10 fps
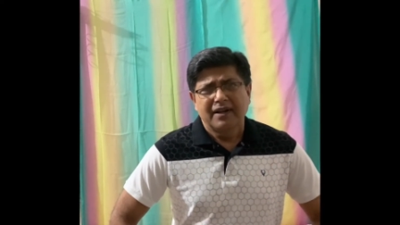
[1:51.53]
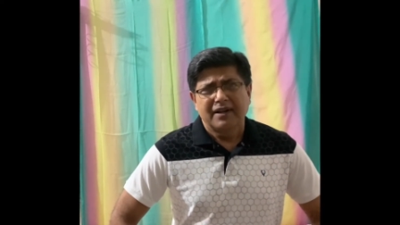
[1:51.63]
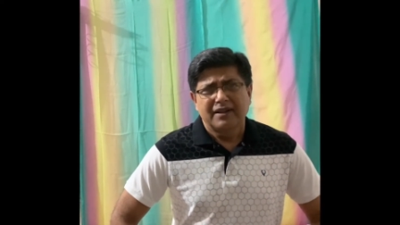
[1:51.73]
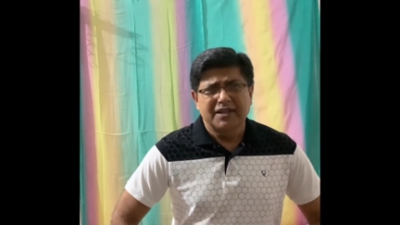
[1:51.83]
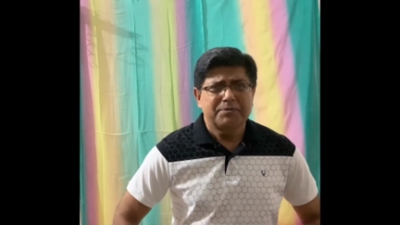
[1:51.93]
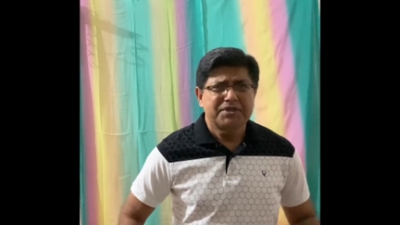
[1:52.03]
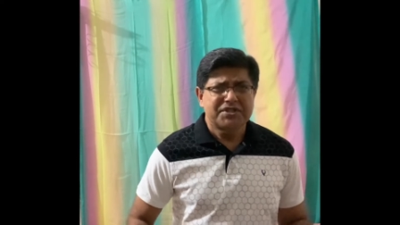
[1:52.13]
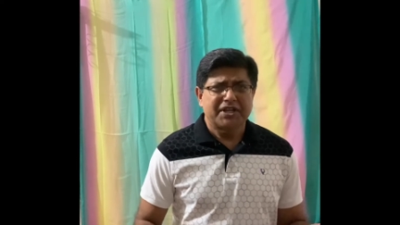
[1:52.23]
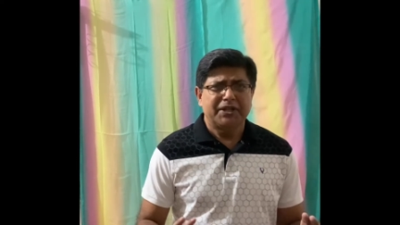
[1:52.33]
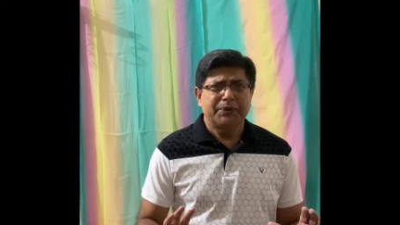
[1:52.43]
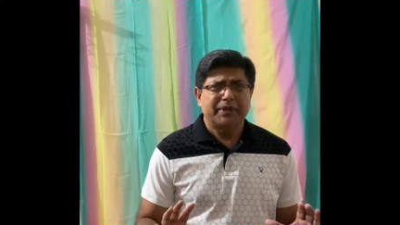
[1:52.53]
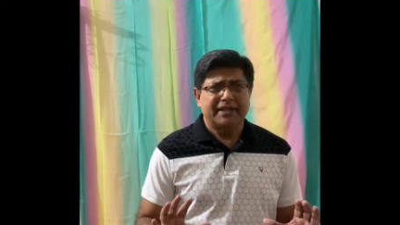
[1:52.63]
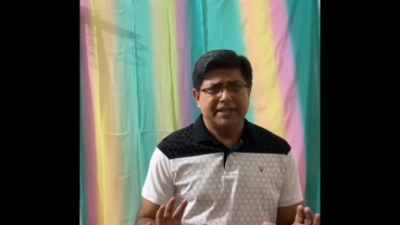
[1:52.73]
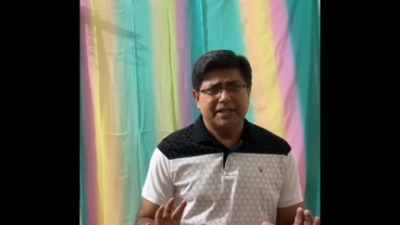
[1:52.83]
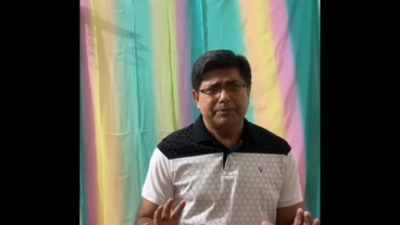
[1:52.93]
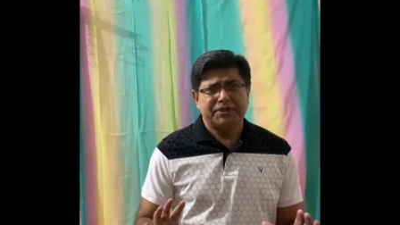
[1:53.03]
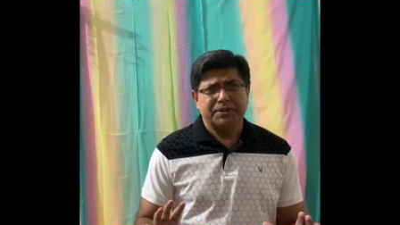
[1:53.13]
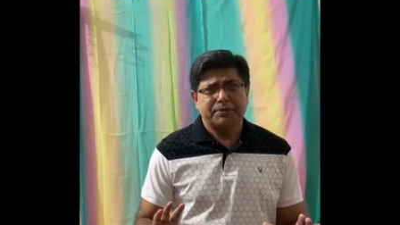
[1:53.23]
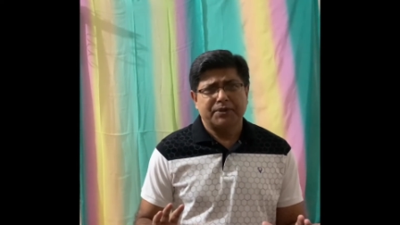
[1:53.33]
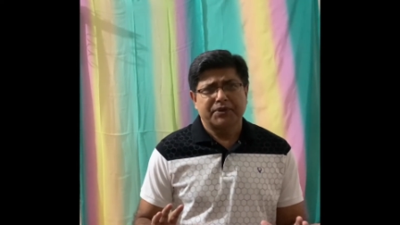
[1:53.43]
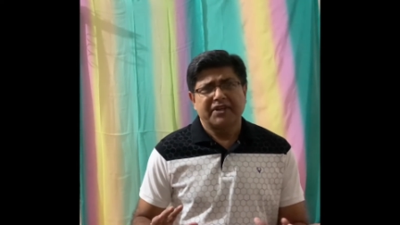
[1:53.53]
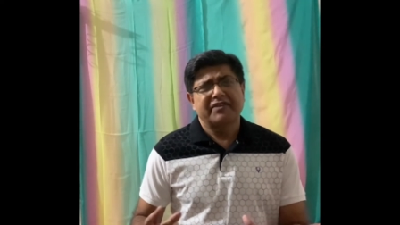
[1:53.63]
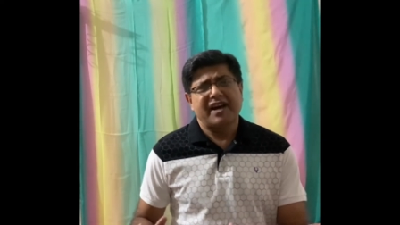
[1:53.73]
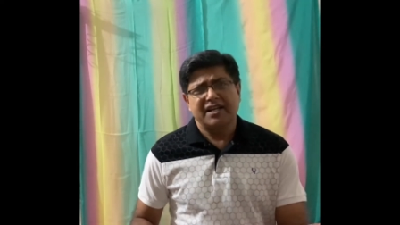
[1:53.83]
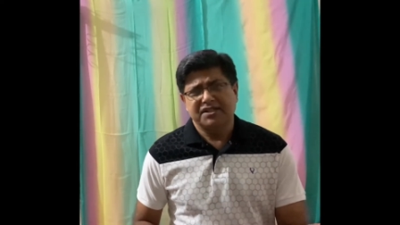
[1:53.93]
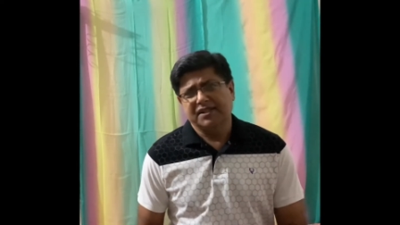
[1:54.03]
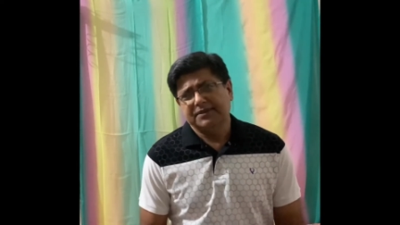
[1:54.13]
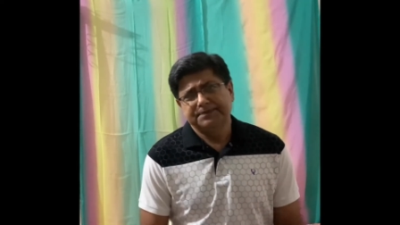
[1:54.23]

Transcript: let me tell you a little bit about the writer.